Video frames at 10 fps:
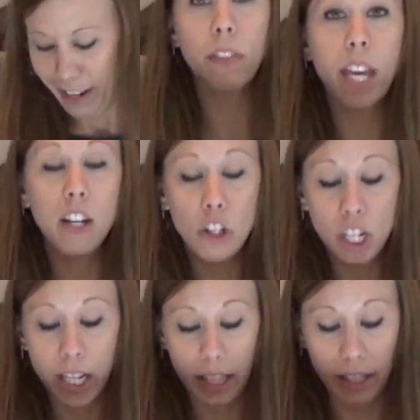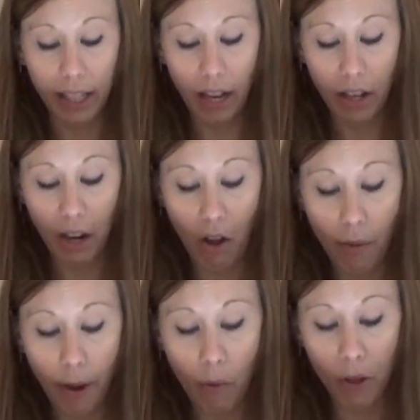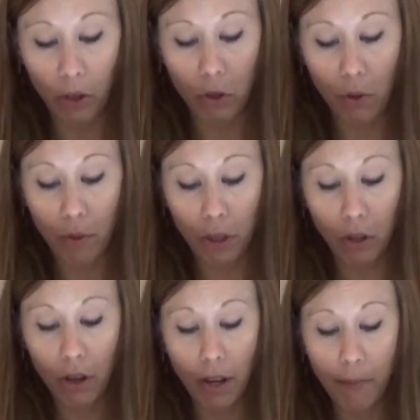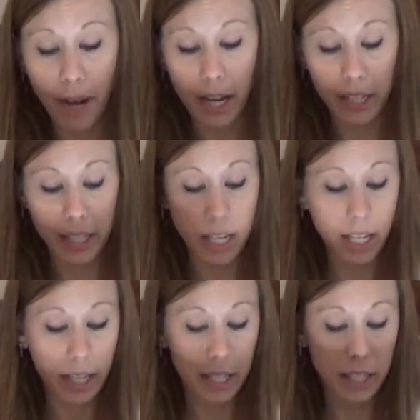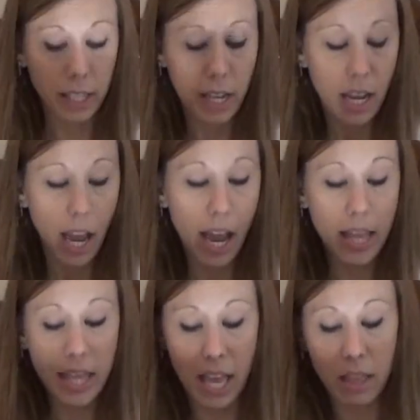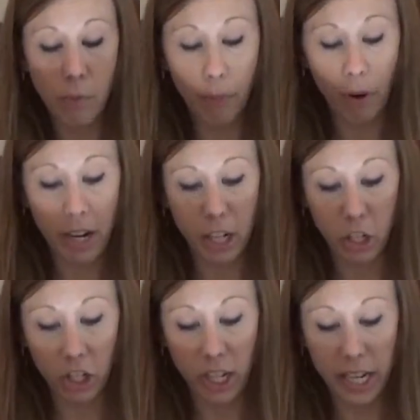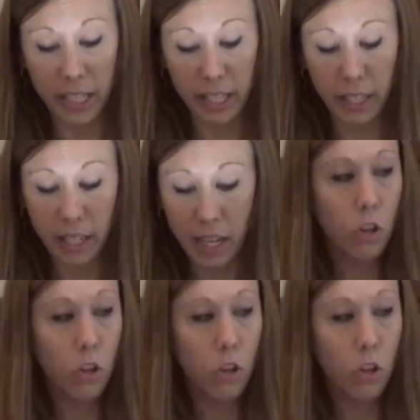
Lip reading: Then a sheet telling all about what they're doing with the goodie boxes, and then the price sheet.